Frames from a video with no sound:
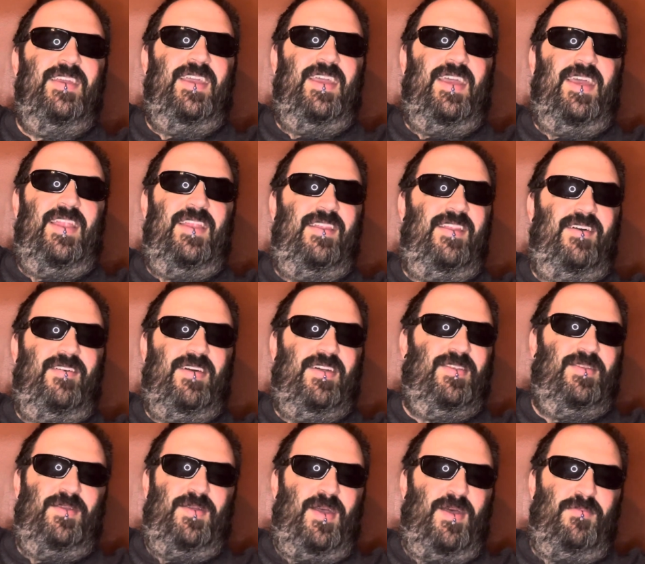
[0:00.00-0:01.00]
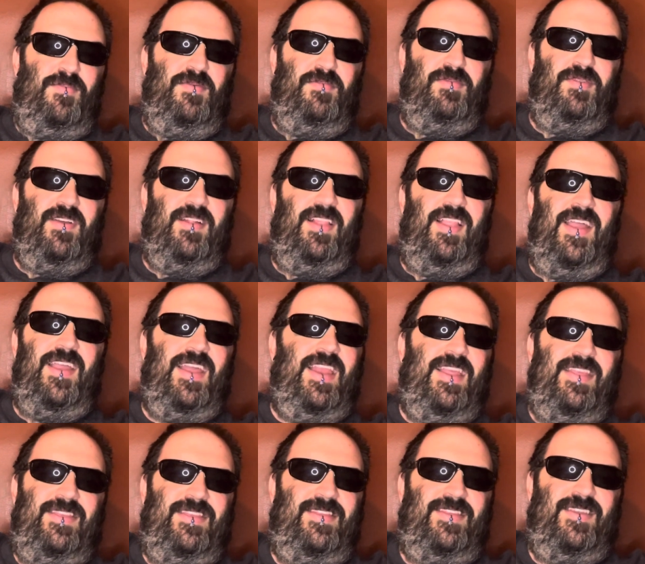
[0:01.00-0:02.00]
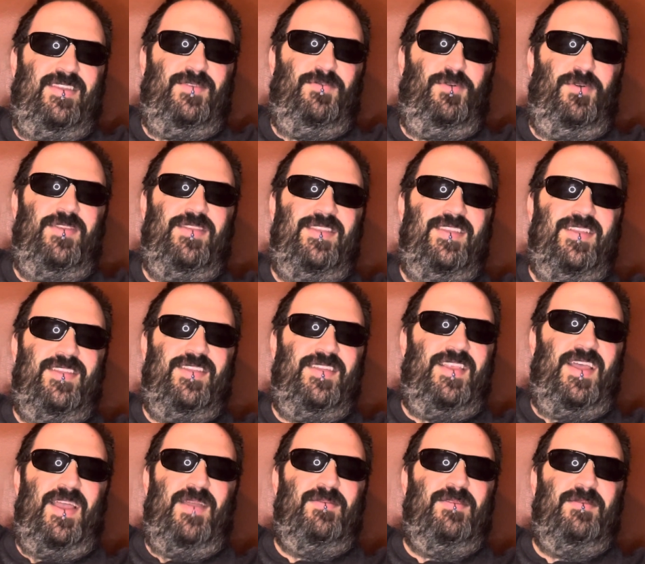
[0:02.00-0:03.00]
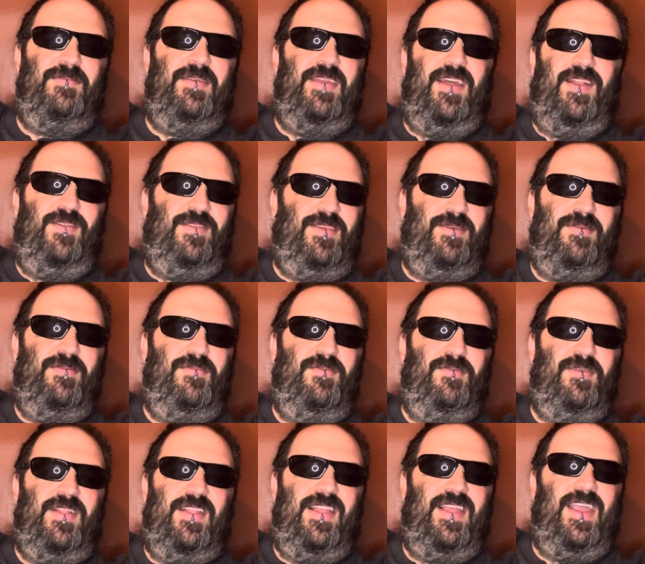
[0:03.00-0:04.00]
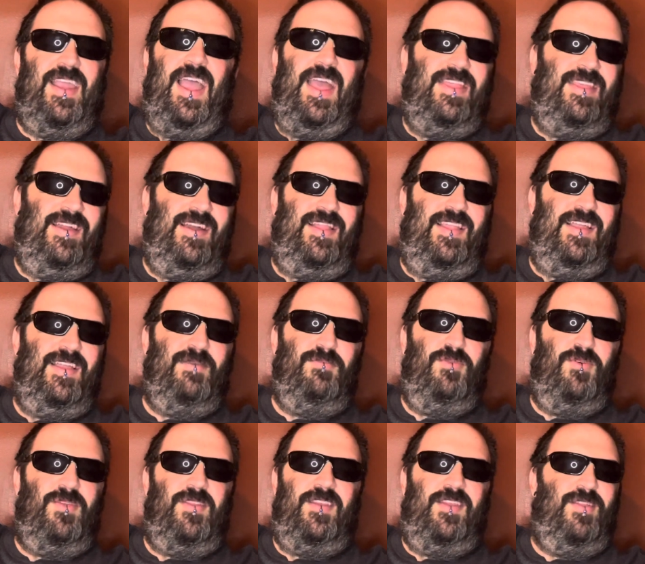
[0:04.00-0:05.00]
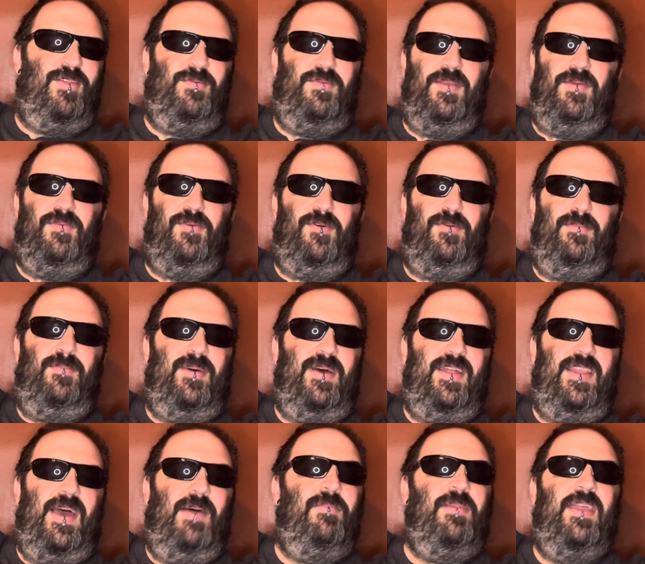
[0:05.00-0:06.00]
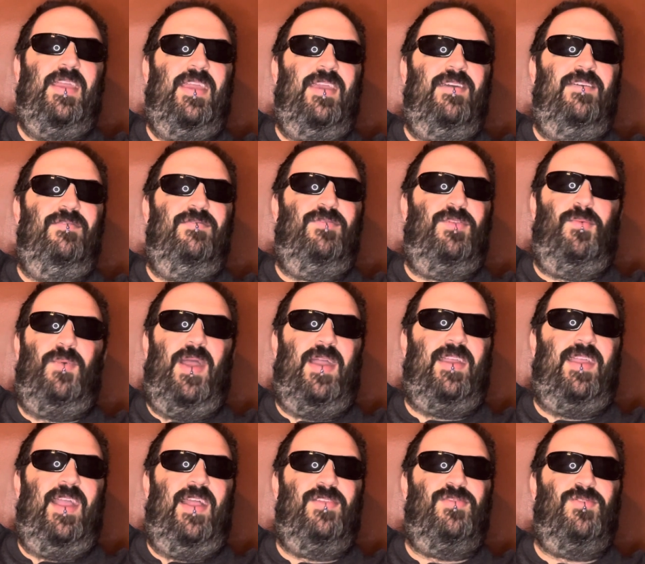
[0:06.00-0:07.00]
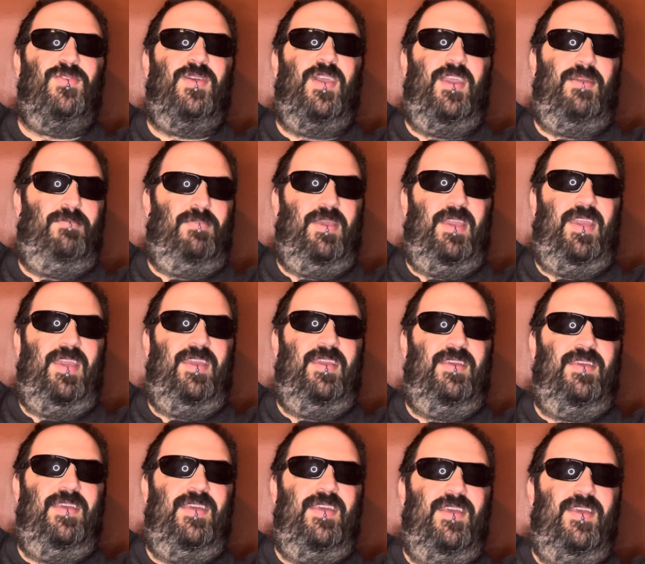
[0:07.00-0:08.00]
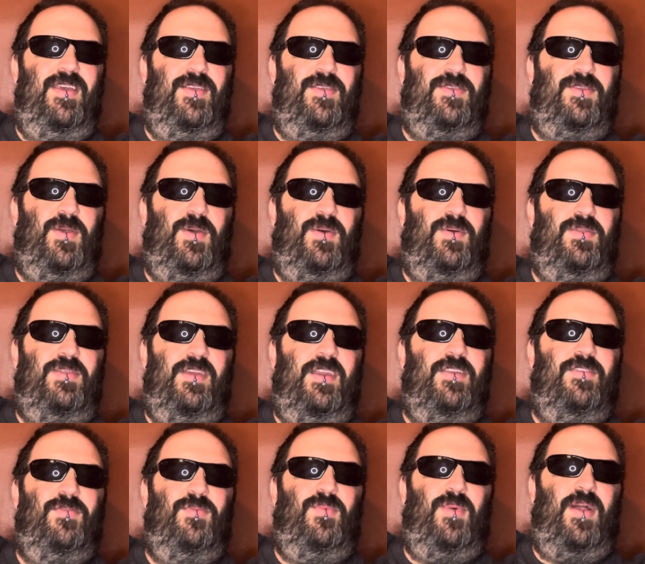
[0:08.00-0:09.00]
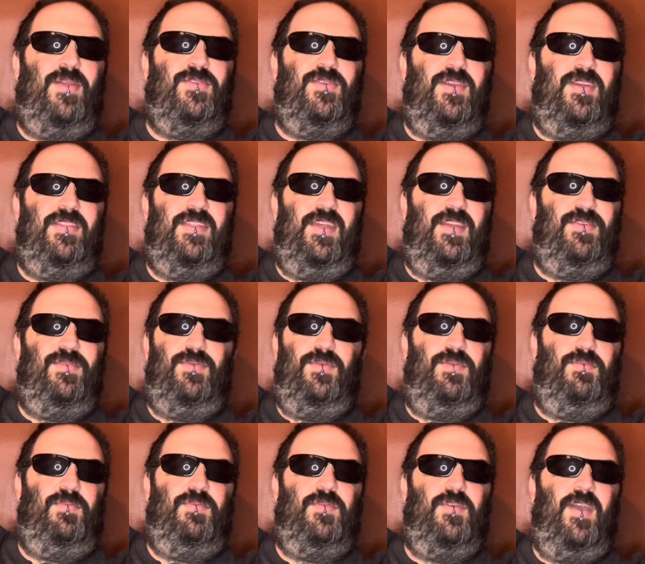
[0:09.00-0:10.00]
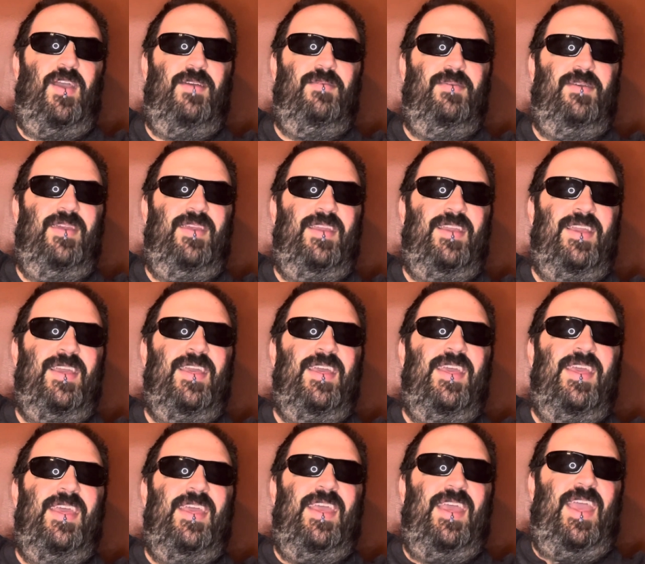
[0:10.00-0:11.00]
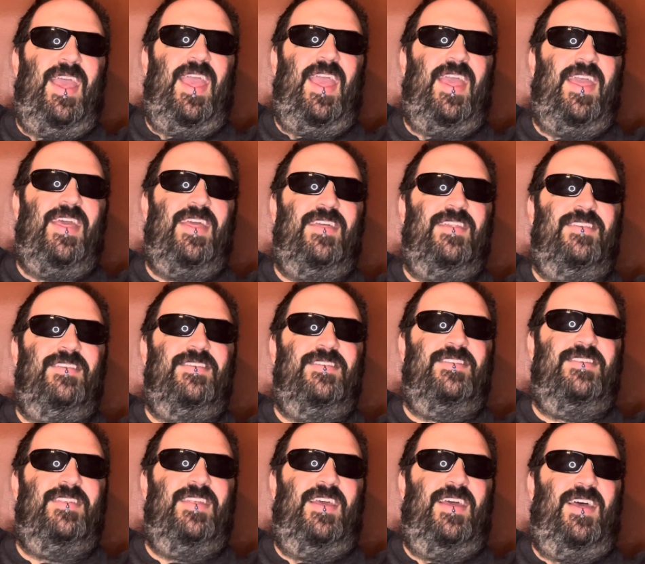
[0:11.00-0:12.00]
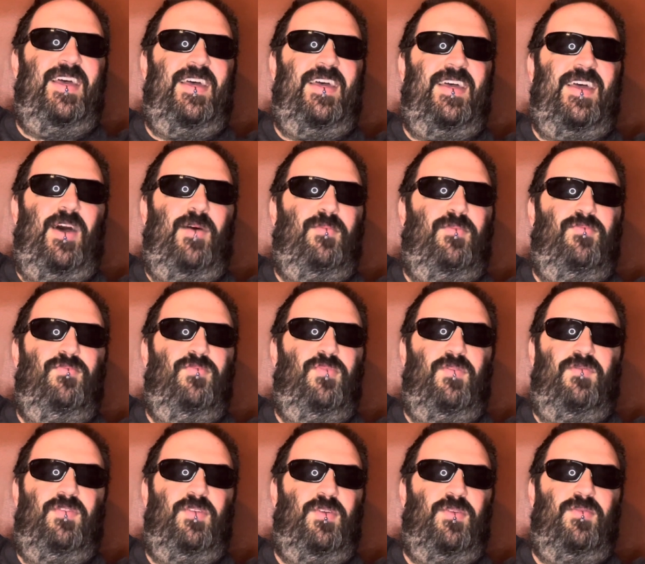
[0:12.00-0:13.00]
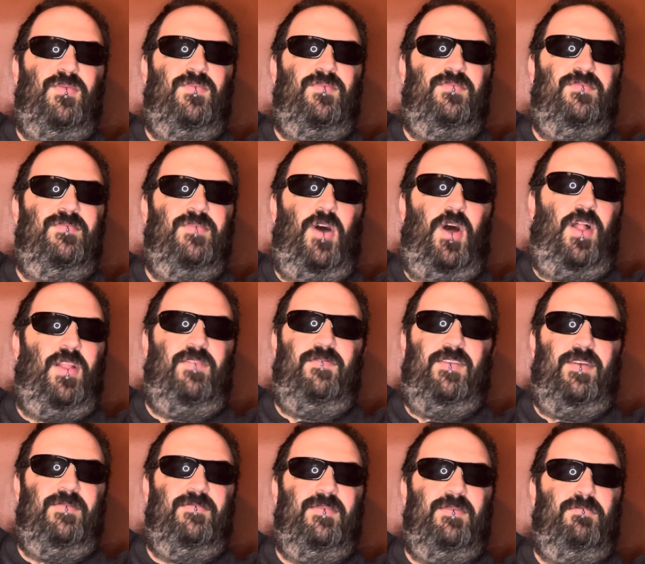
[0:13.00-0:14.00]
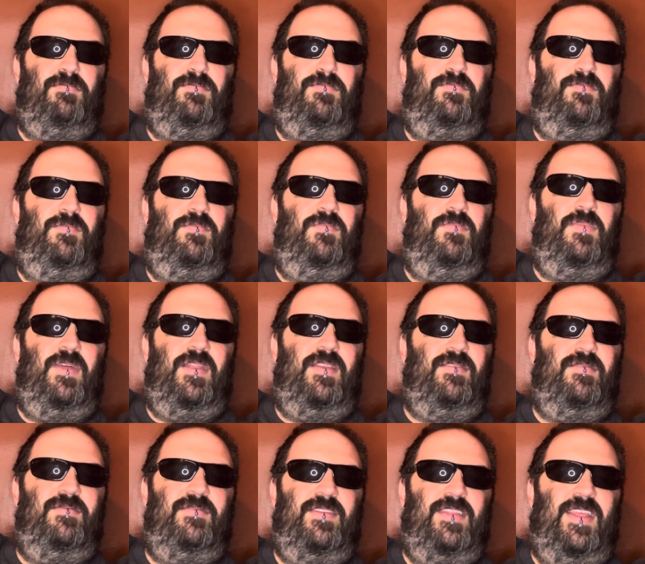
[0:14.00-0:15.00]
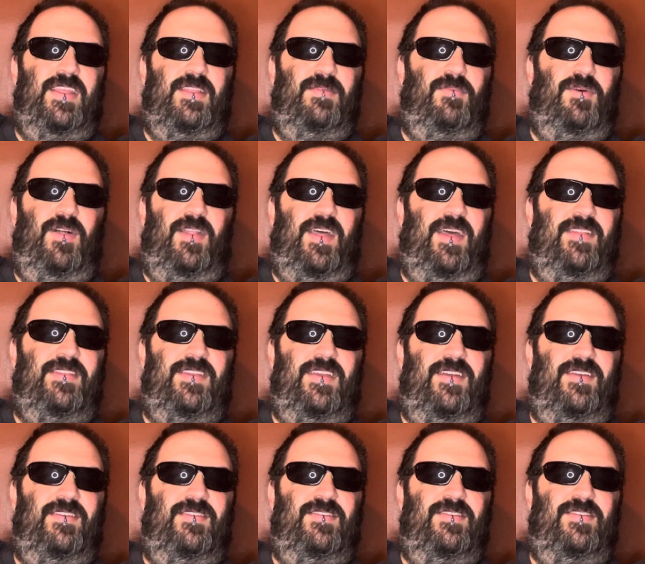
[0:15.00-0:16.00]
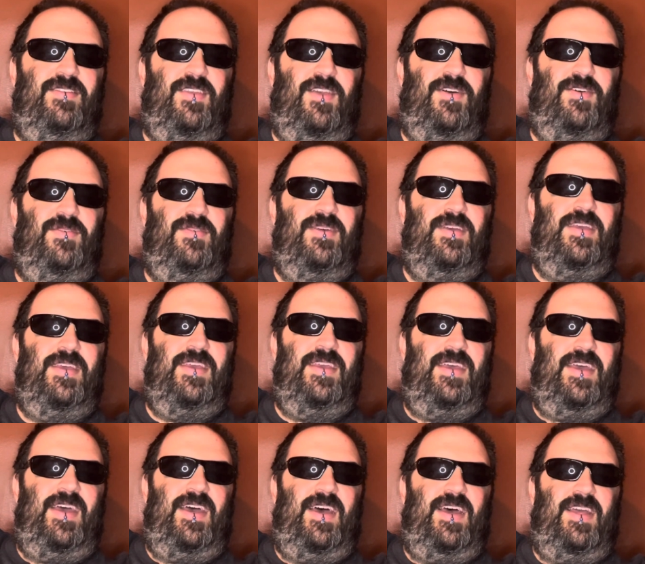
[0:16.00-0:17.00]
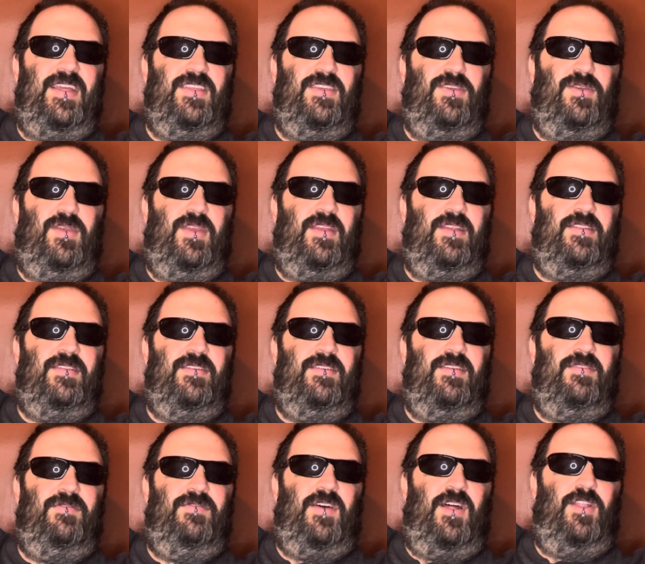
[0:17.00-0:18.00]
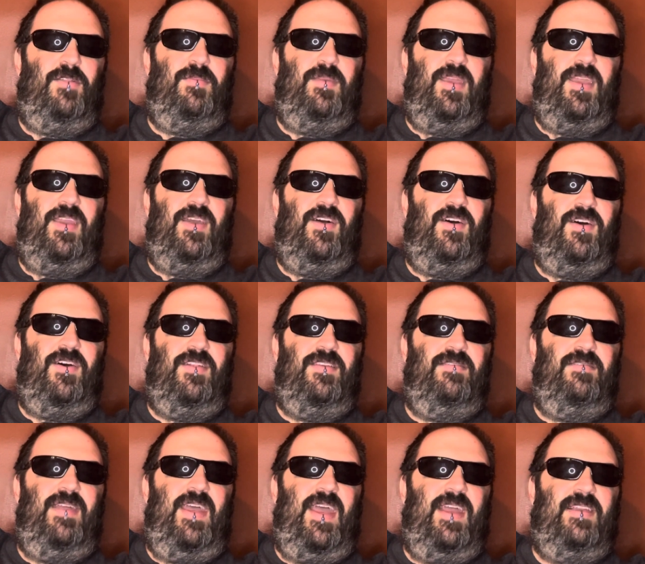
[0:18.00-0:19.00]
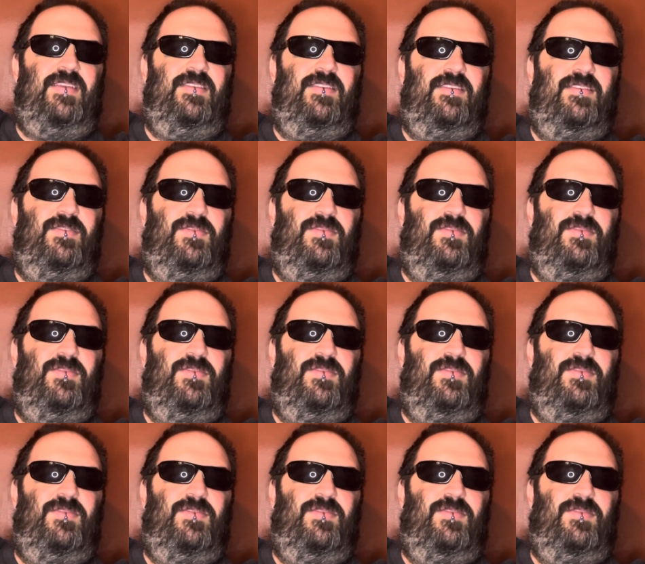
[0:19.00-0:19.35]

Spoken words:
I don't know how people are going to like it. That's a 6.6 on IMDb. I don't think people really like it. I think I like it more than other people, but I'm going to give The Ratcatcher a B. So thanks for watching. Thanks for subscribing. And I'll review all of them and get them all out there. So you can follow me on X,